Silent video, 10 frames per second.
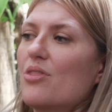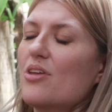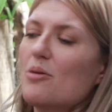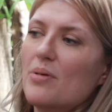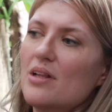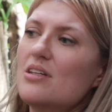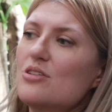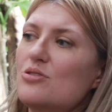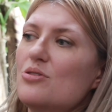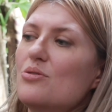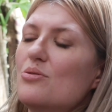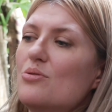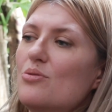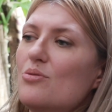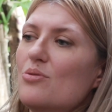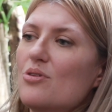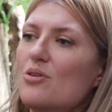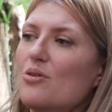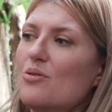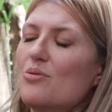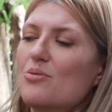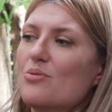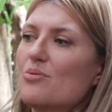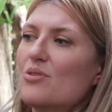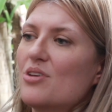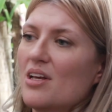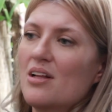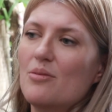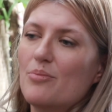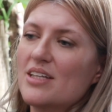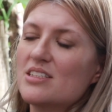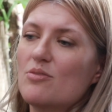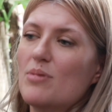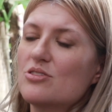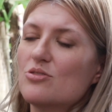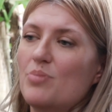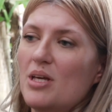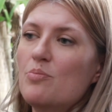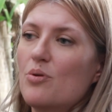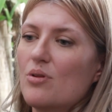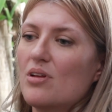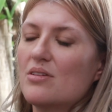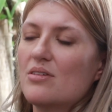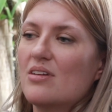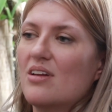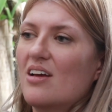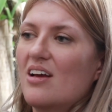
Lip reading: the ability to, you know, kill massive amounts of people and